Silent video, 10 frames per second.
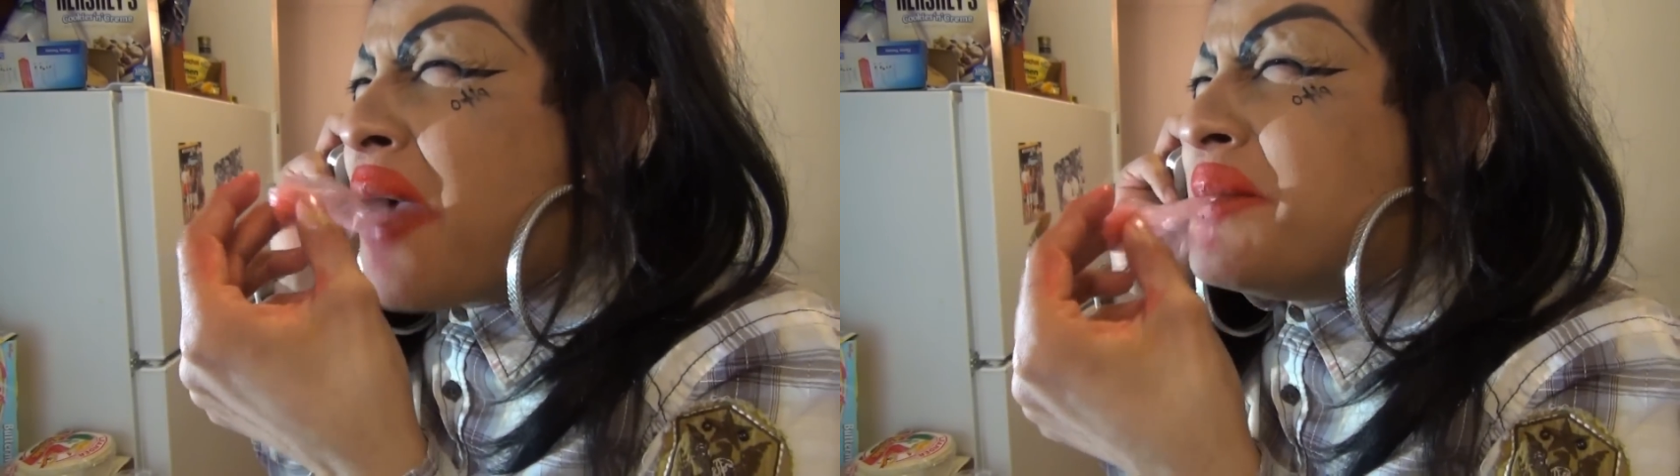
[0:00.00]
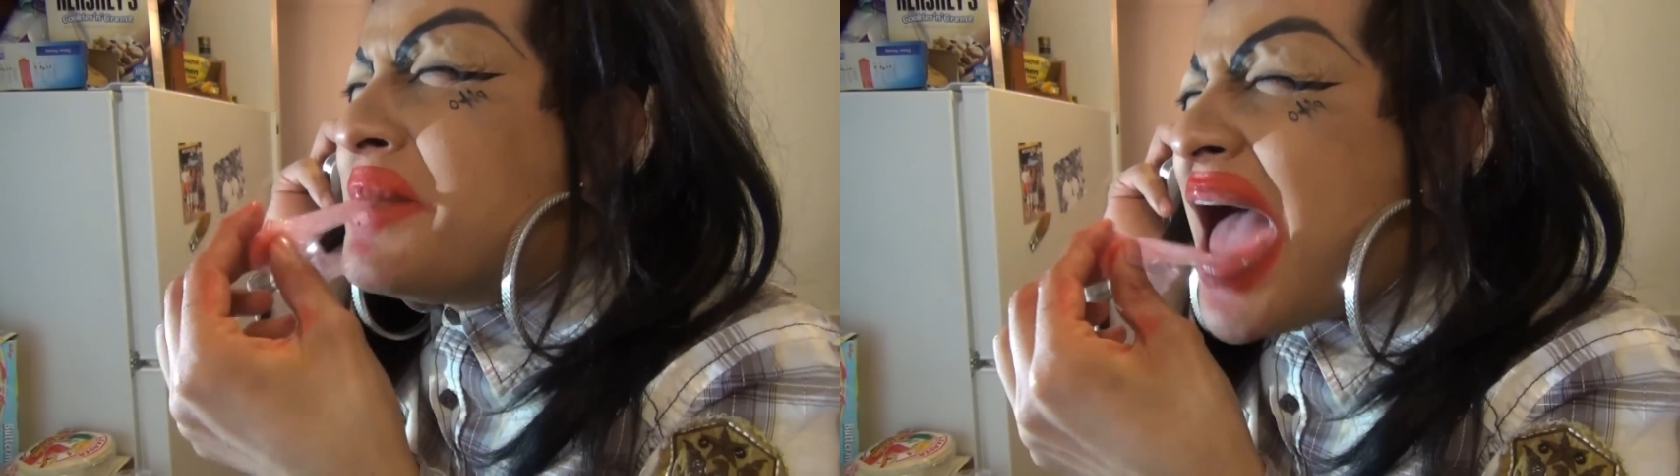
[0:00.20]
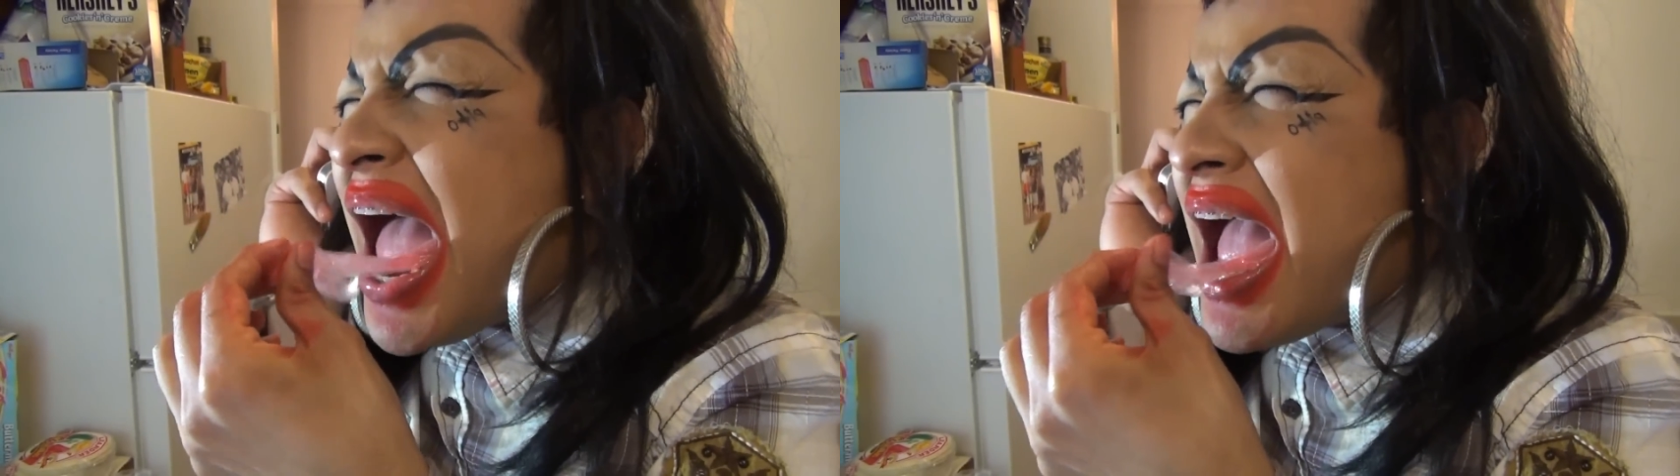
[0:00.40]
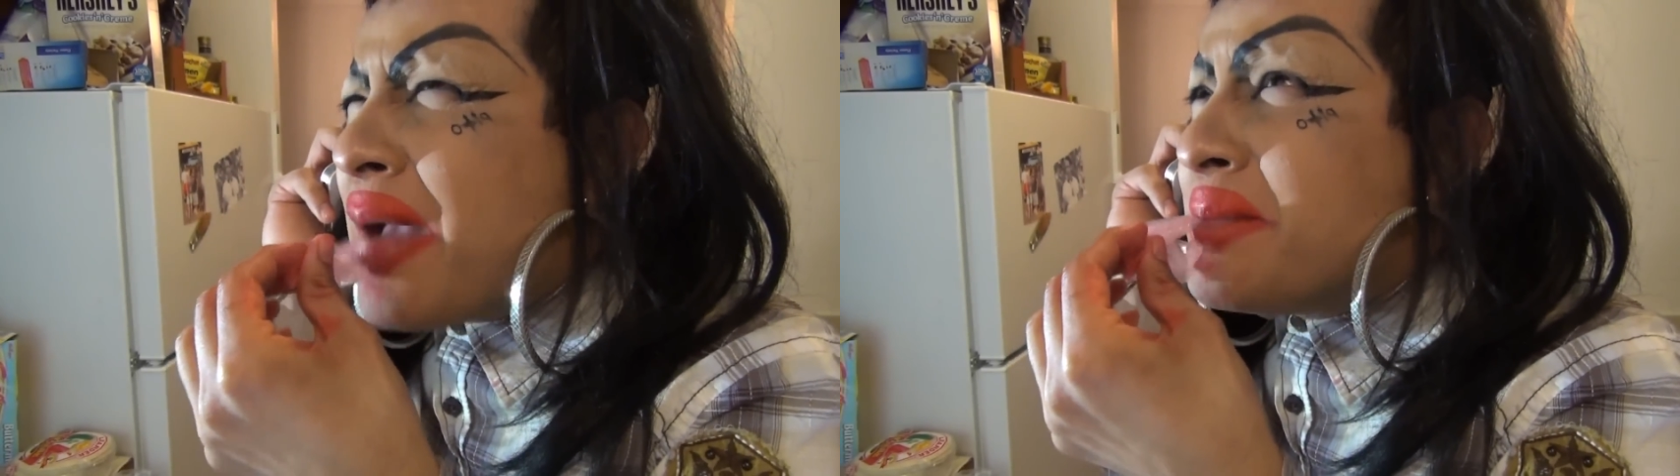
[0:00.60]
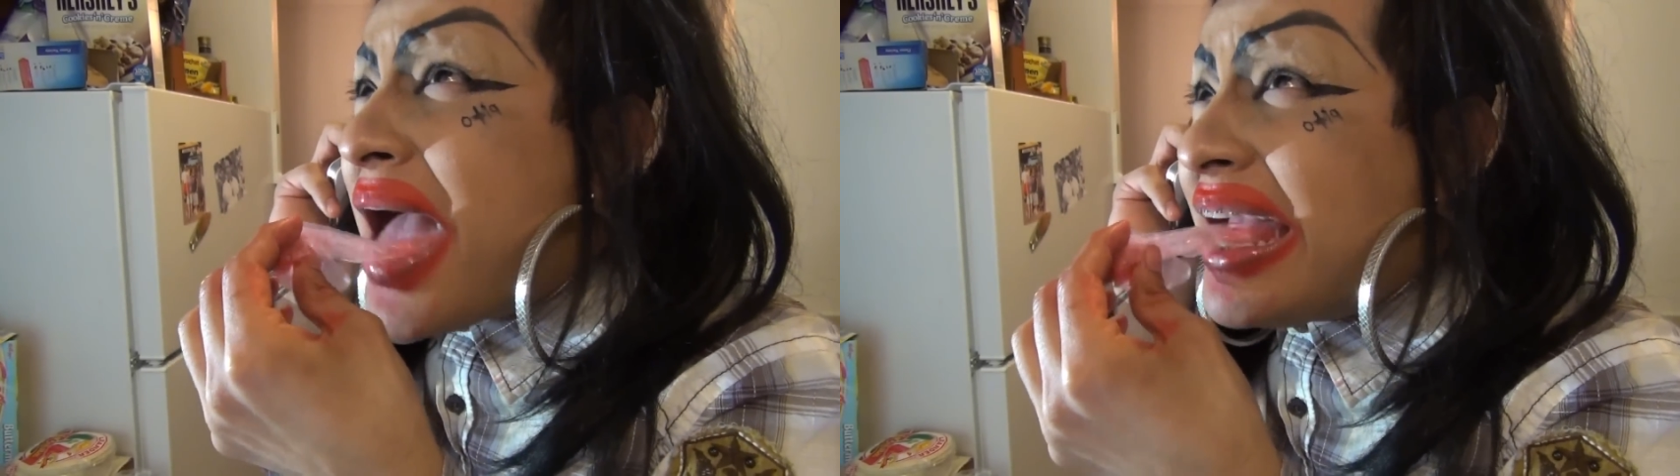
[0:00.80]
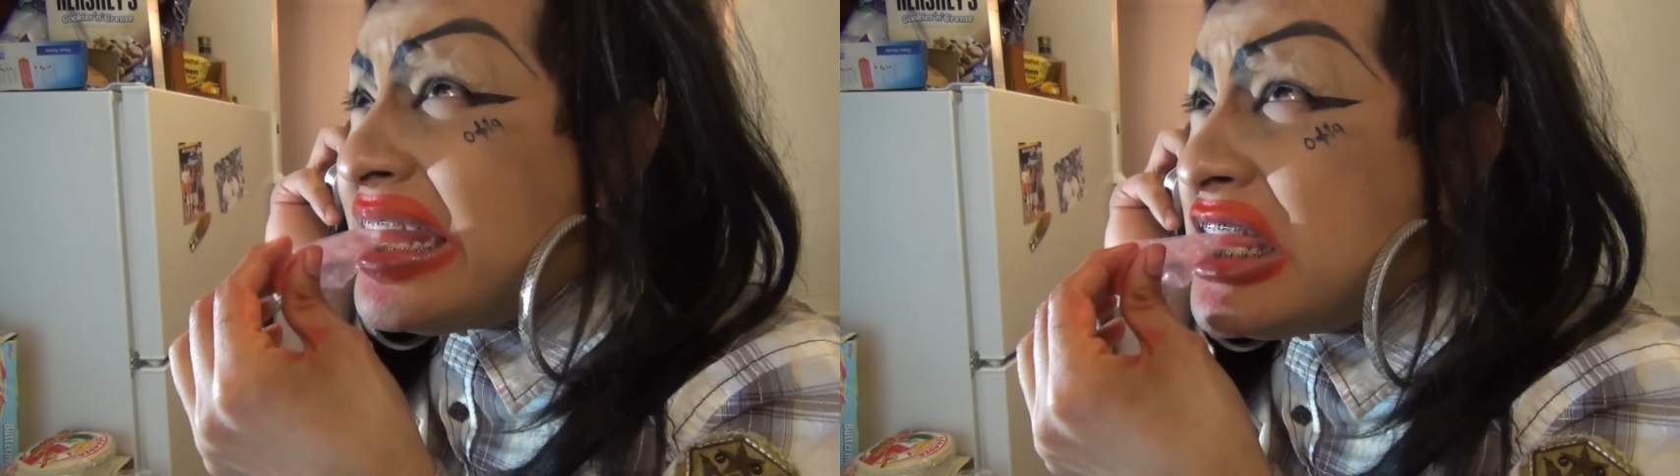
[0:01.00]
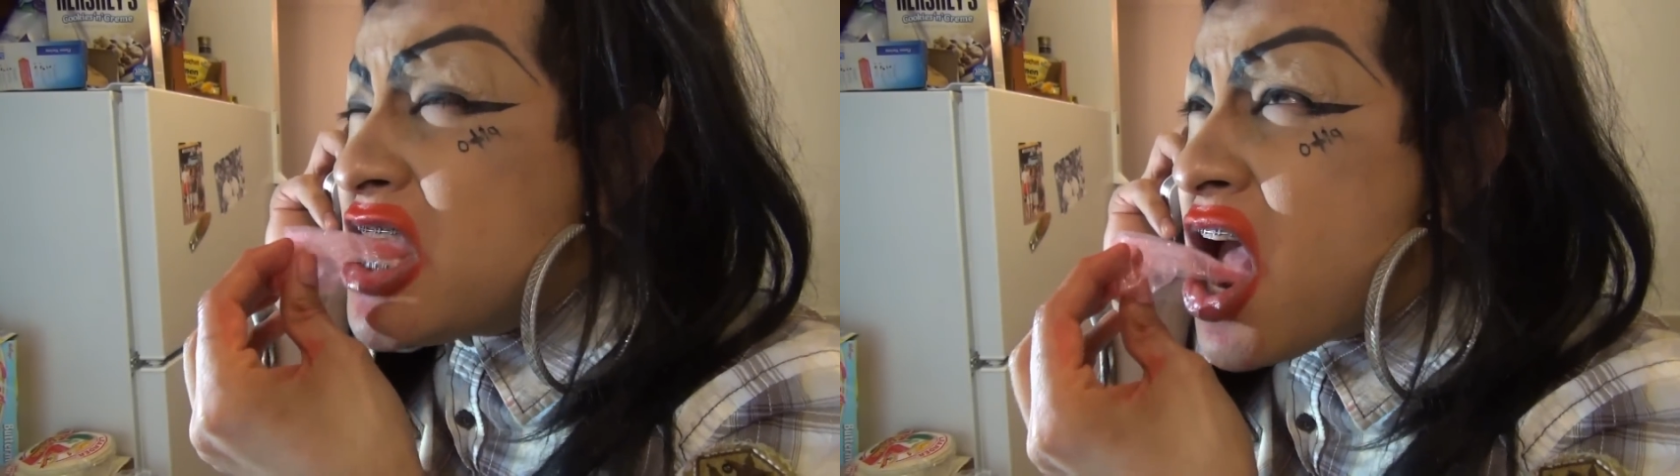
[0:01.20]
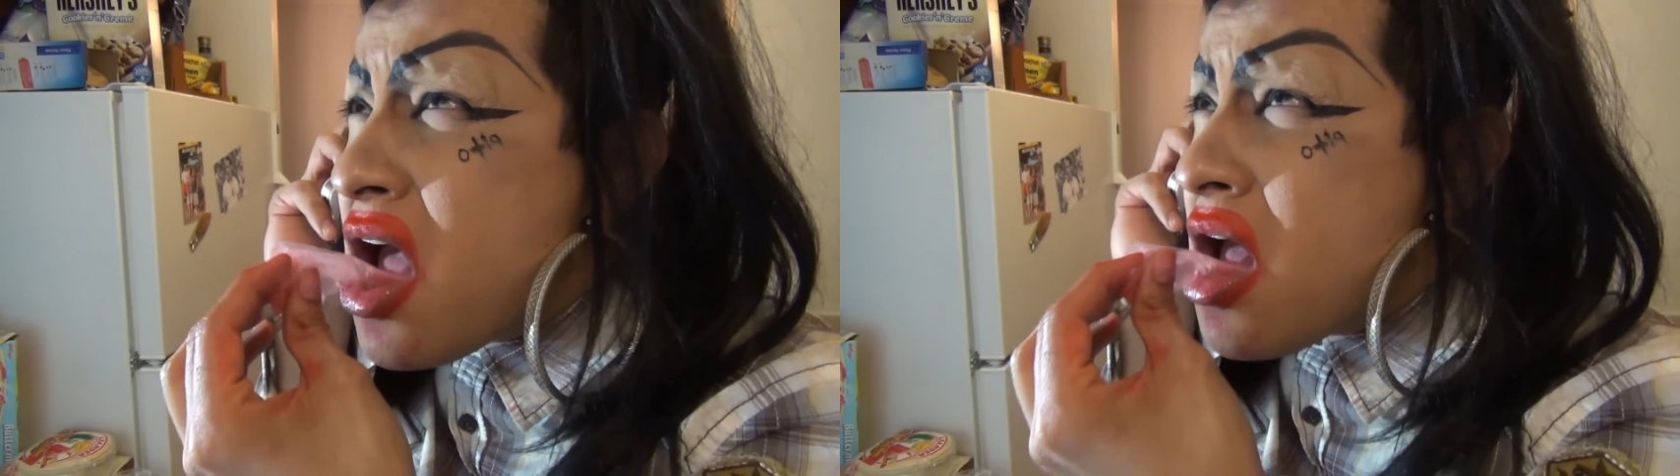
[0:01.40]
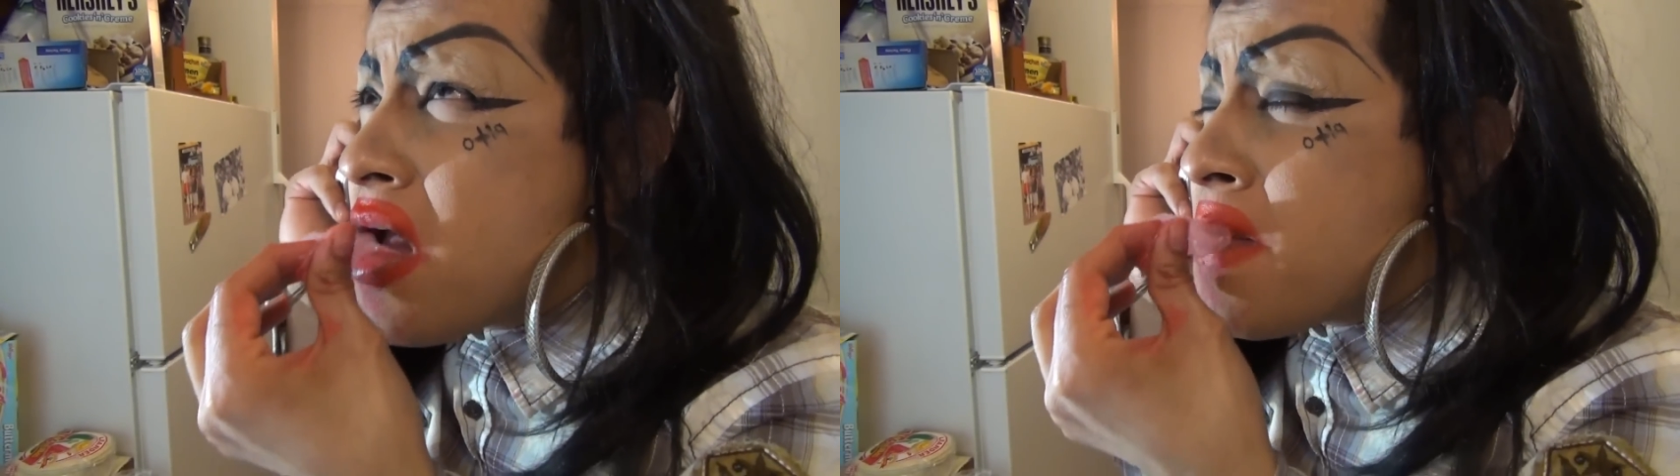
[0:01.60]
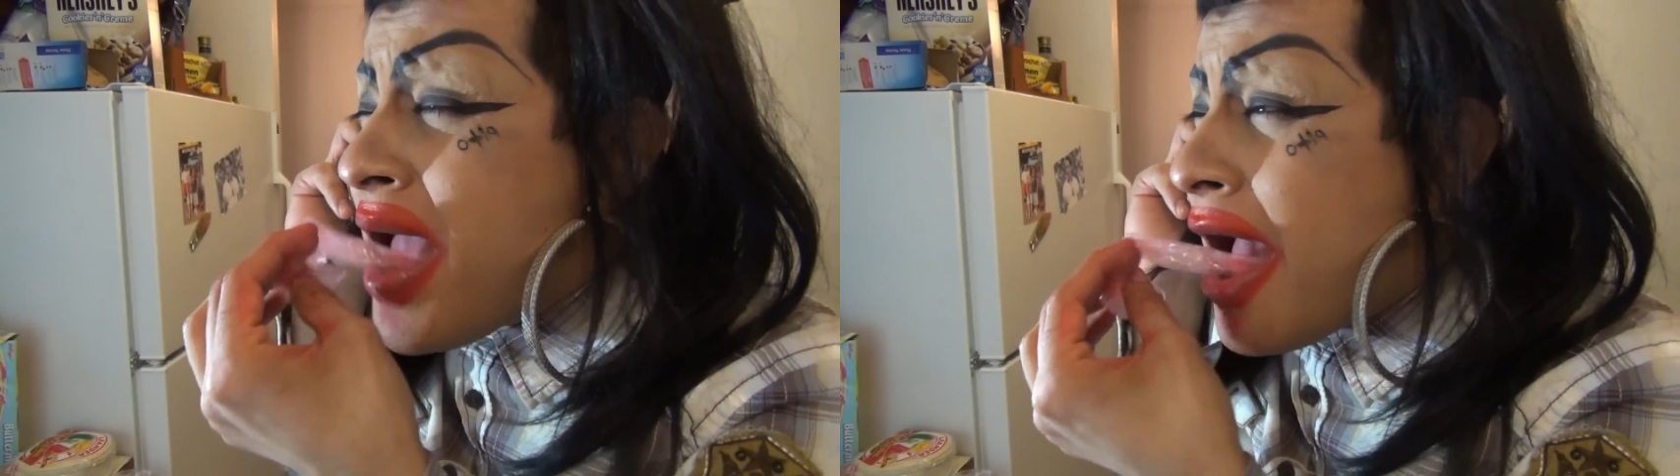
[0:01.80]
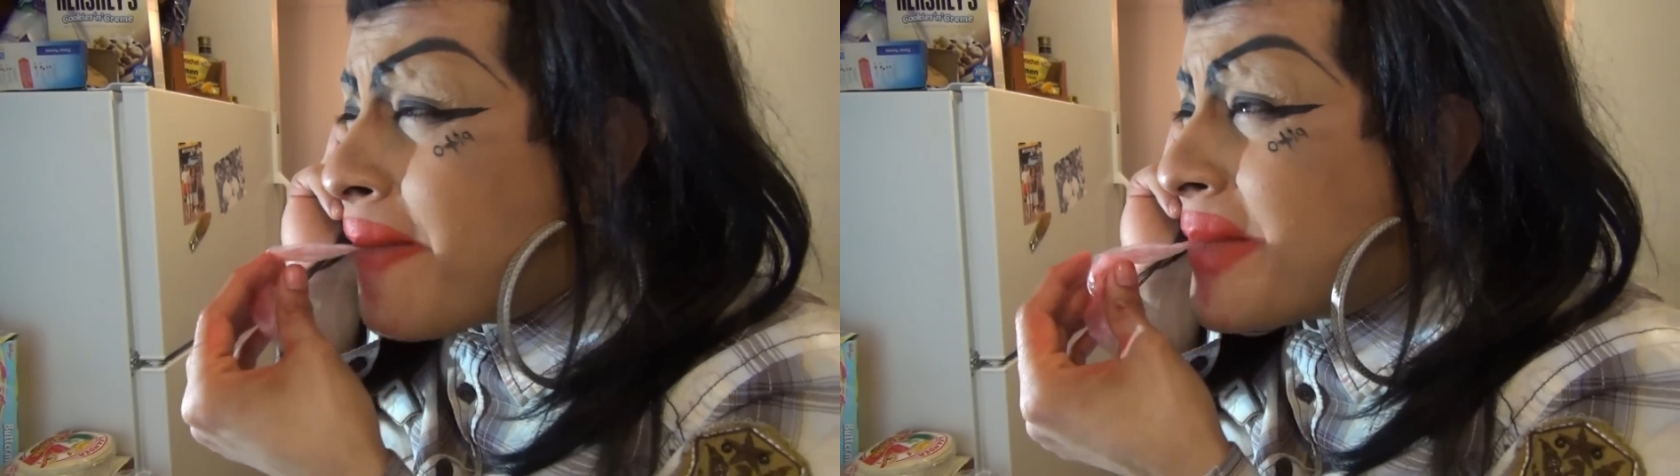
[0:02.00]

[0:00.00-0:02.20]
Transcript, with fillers: Magnium